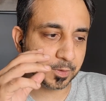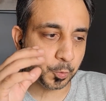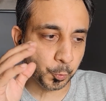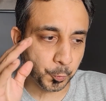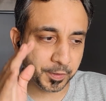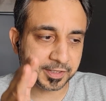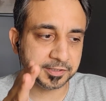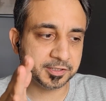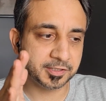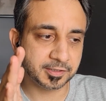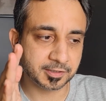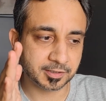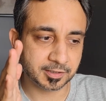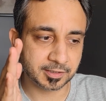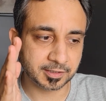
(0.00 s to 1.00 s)
With
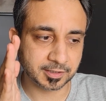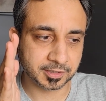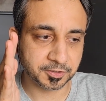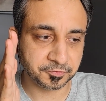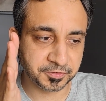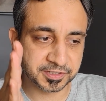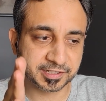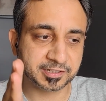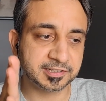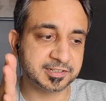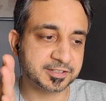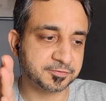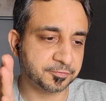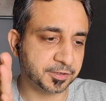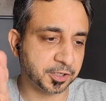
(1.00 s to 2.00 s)
the physical
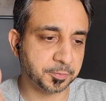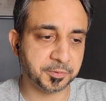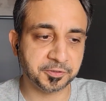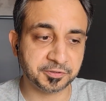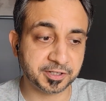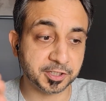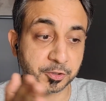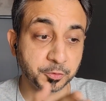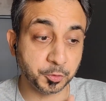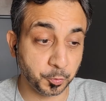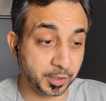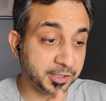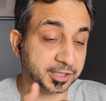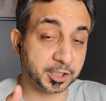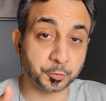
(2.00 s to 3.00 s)
fingerprint reader, the
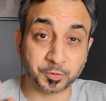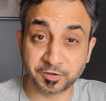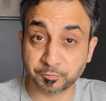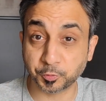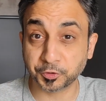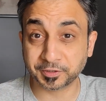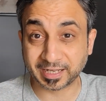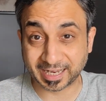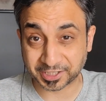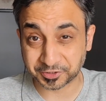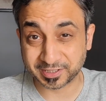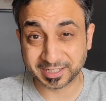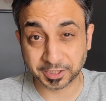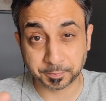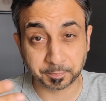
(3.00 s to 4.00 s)
one that we've put
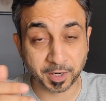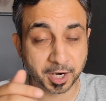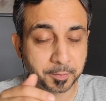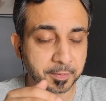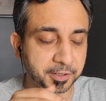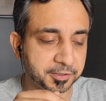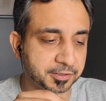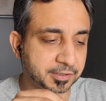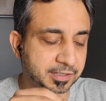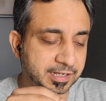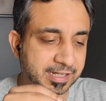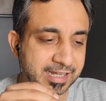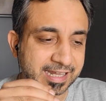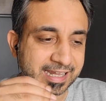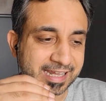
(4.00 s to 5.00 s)
actually in the power button
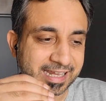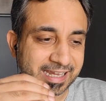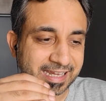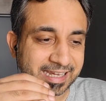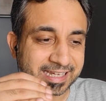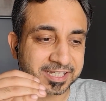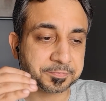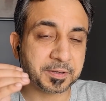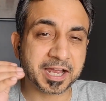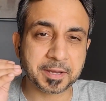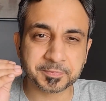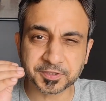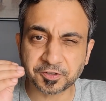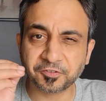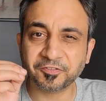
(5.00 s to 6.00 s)
is
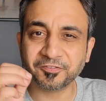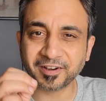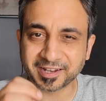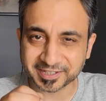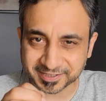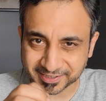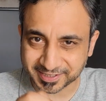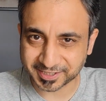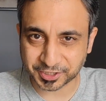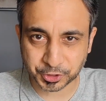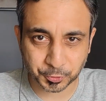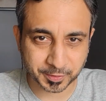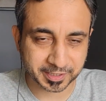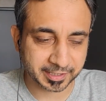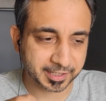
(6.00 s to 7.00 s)
perhaps the fastest
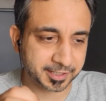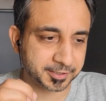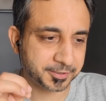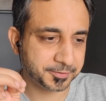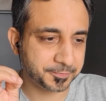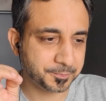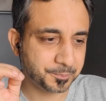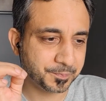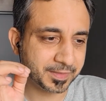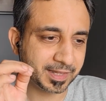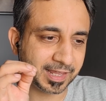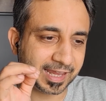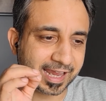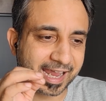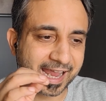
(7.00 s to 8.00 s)
you can get.
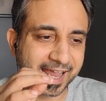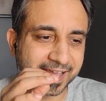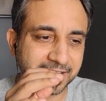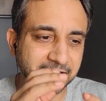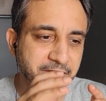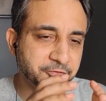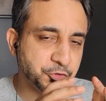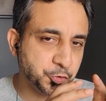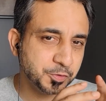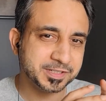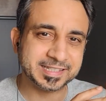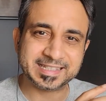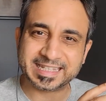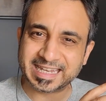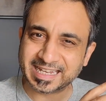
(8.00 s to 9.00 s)
And if you are
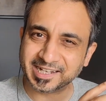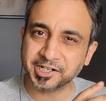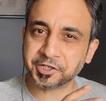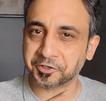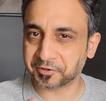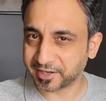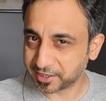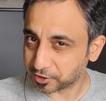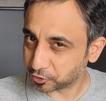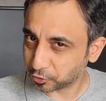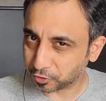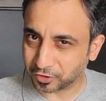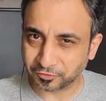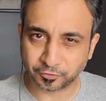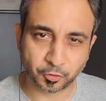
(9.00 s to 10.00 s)
seeing a trend
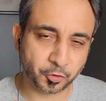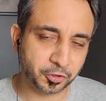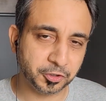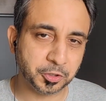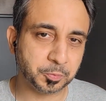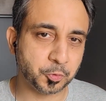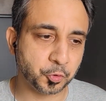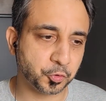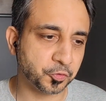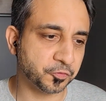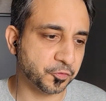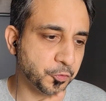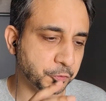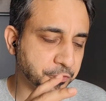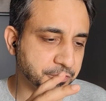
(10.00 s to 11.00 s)
of all the Poco
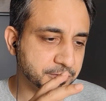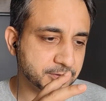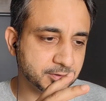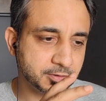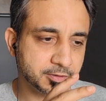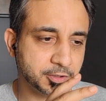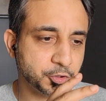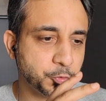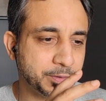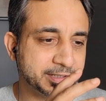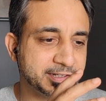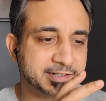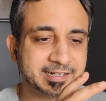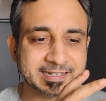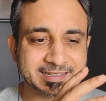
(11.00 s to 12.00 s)
phones, you know,
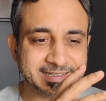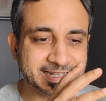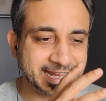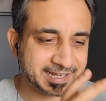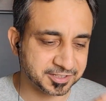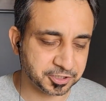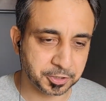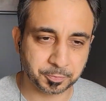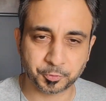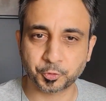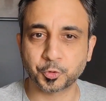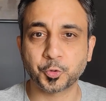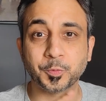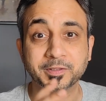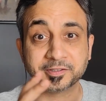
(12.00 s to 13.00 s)
whether it is the X3
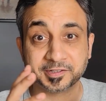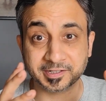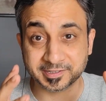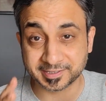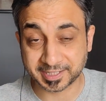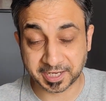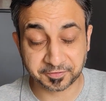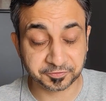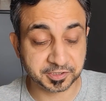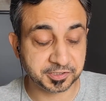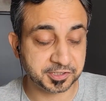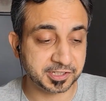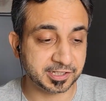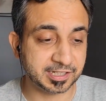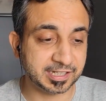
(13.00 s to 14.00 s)
Pro, whether it's the
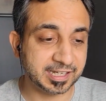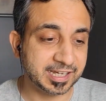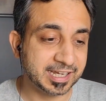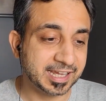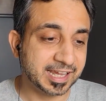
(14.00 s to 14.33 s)
F3GT,